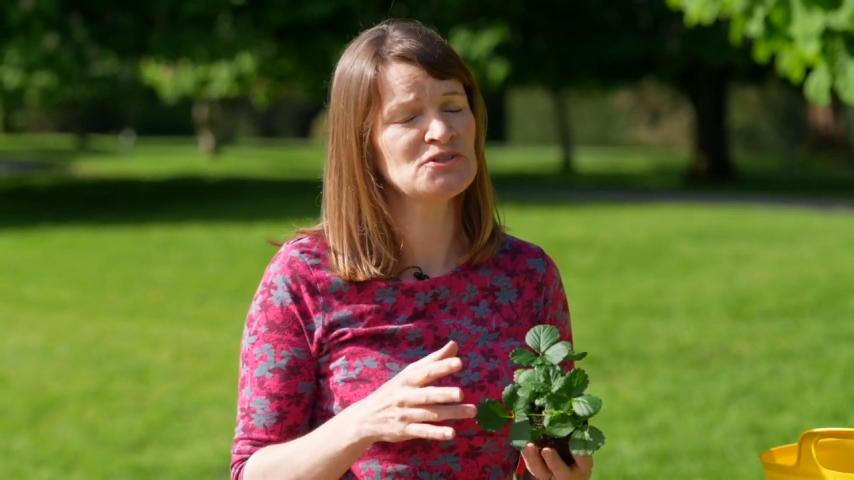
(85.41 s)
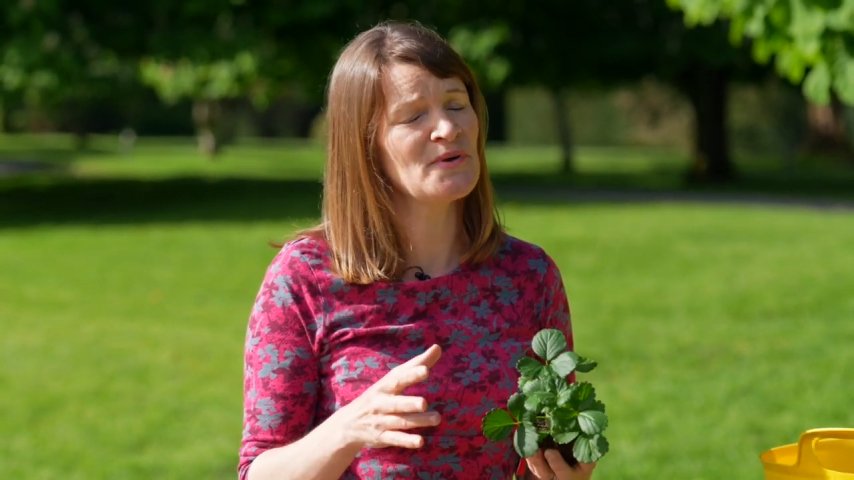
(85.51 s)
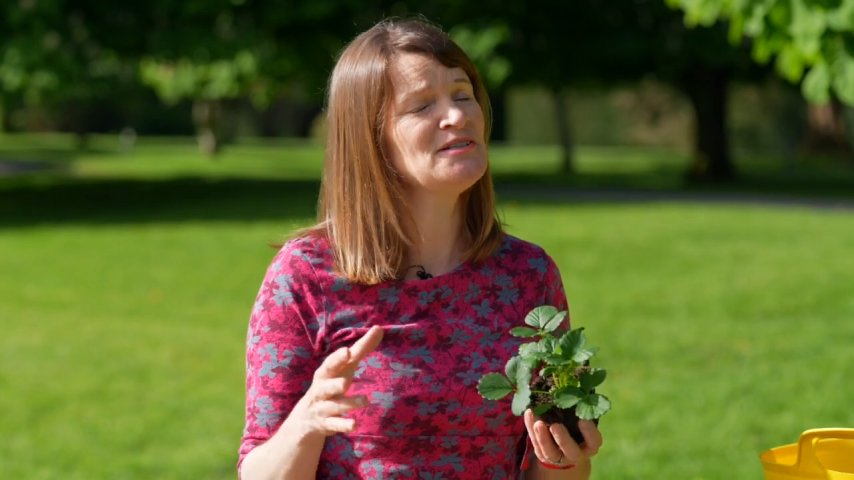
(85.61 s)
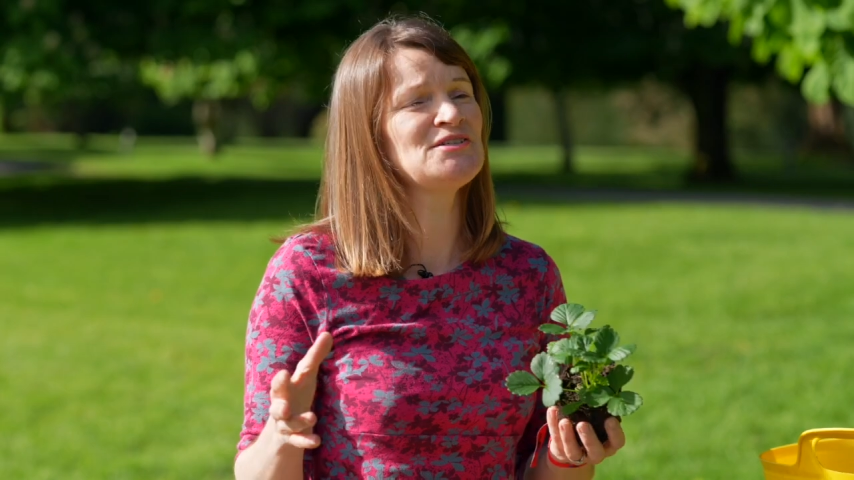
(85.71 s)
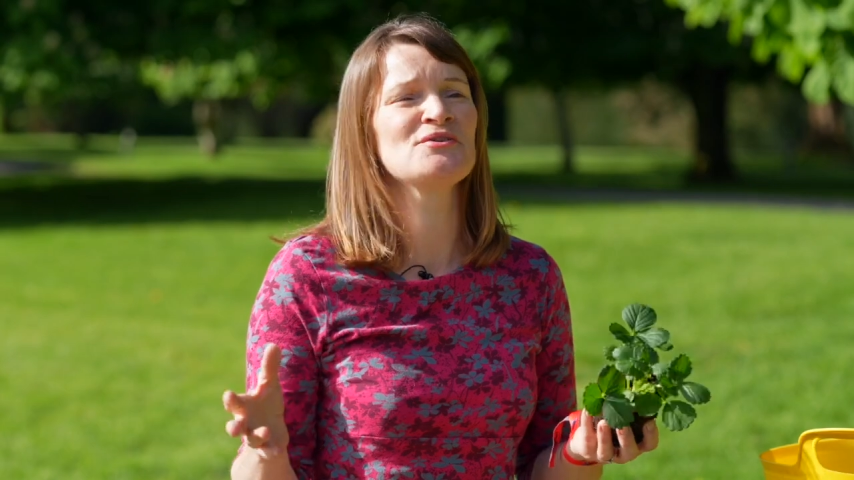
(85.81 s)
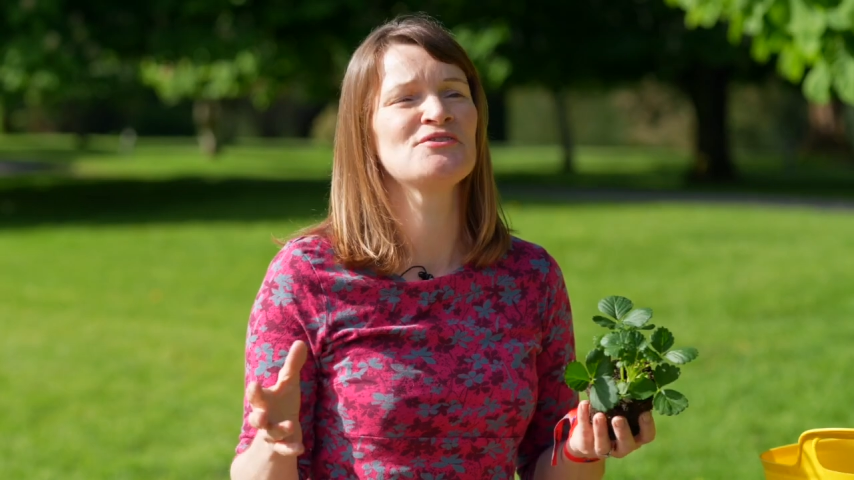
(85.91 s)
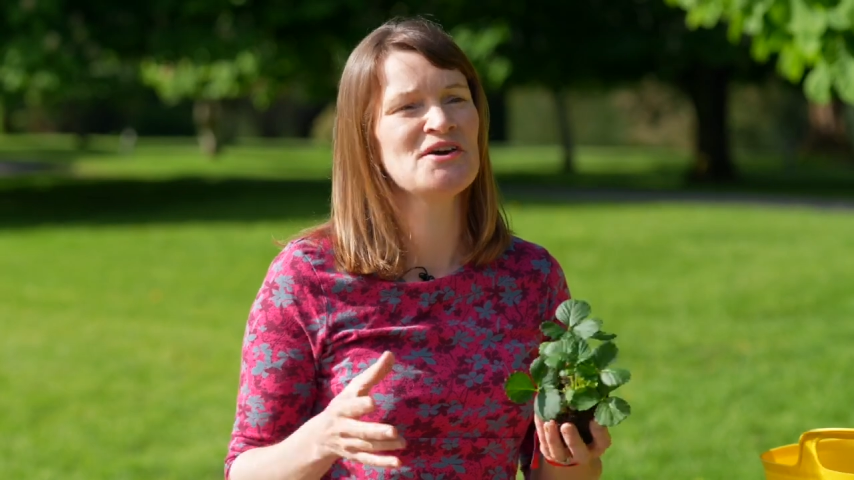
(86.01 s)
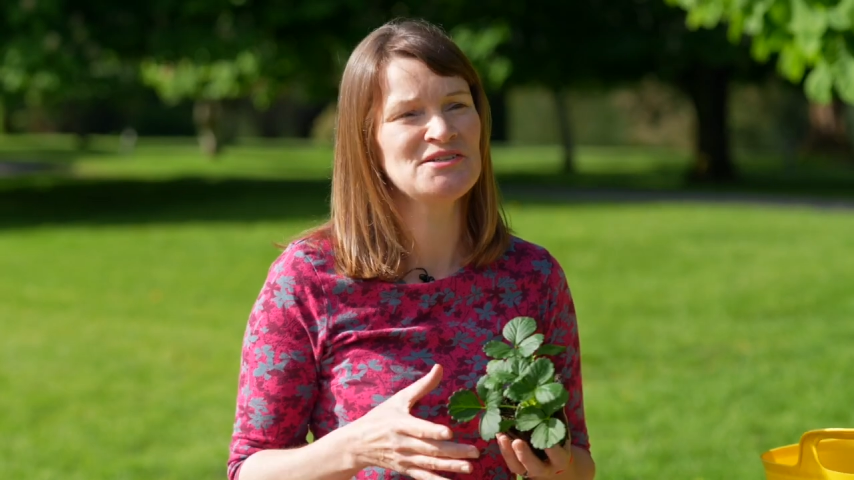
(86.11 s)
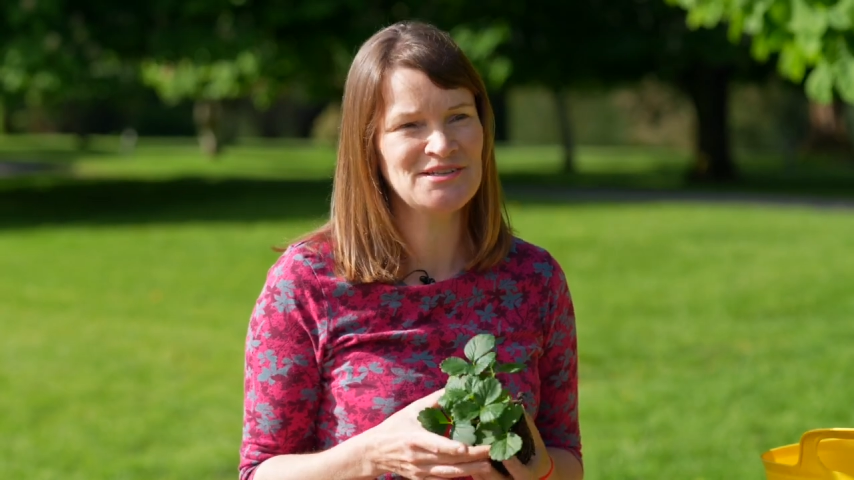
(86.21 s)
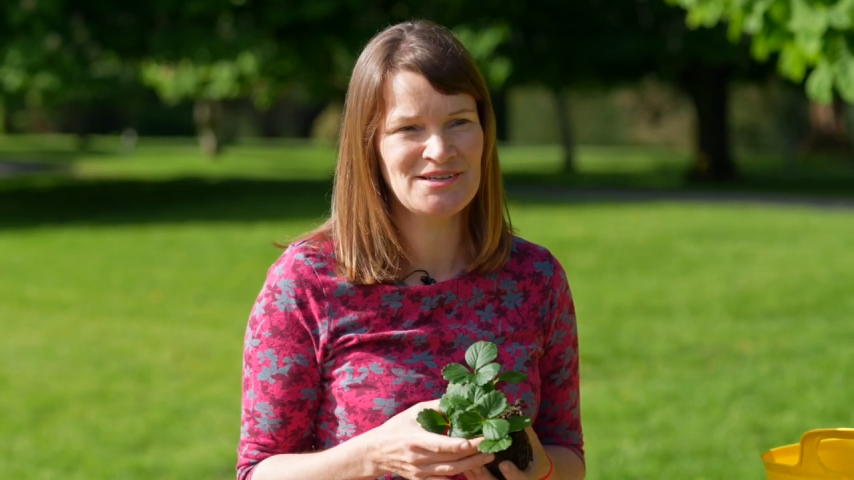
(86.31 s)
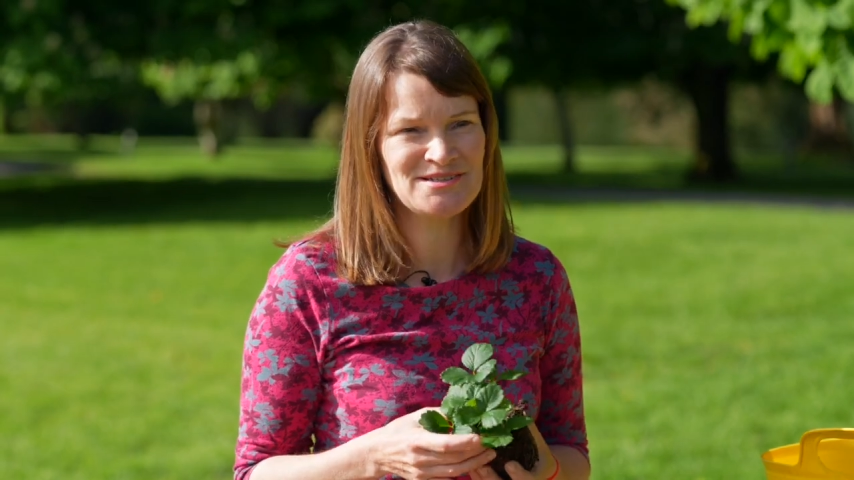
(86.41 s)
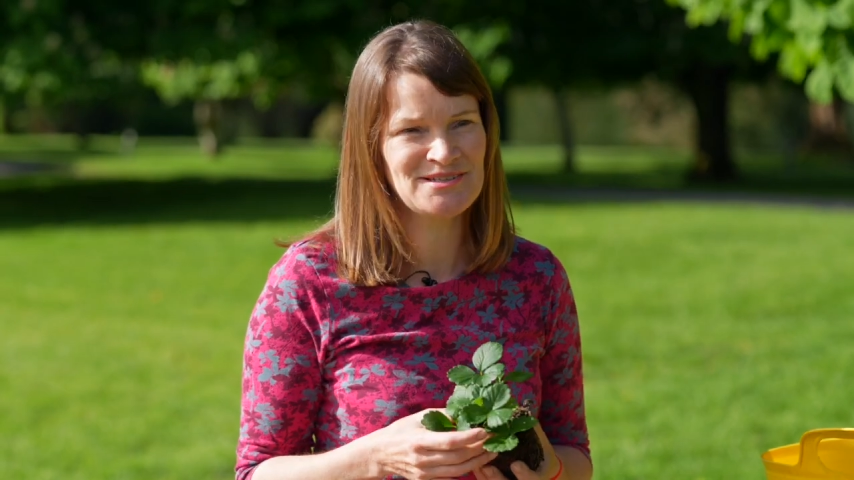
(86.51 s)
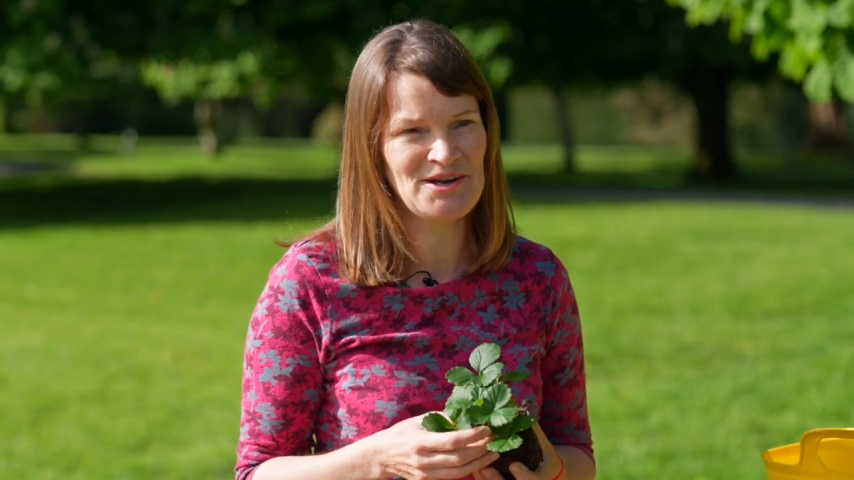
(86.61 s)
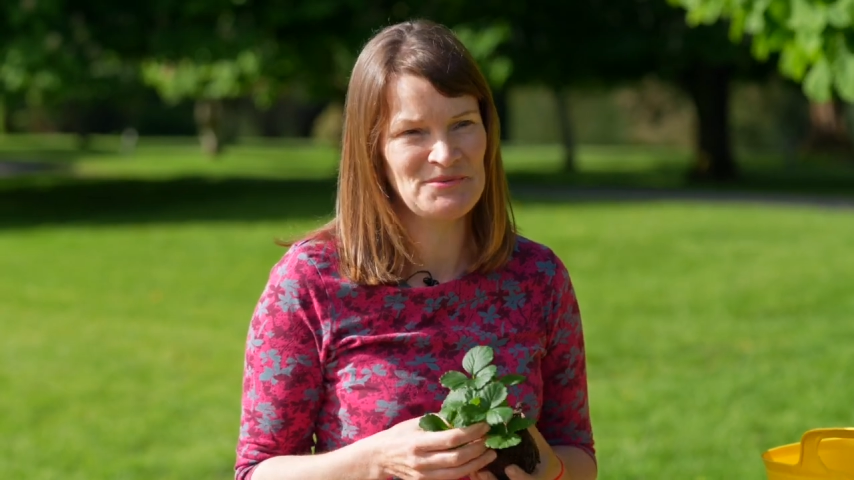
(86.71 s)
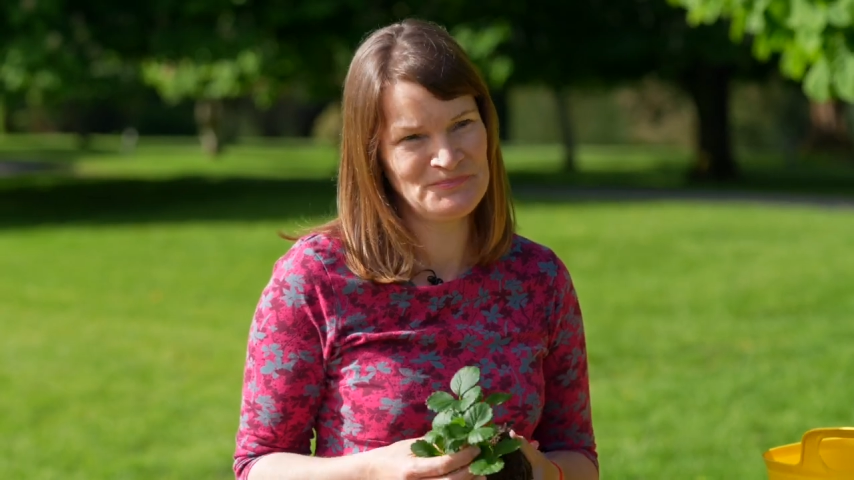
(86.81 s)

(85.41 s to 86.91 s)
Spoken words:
20 or 30 years to come.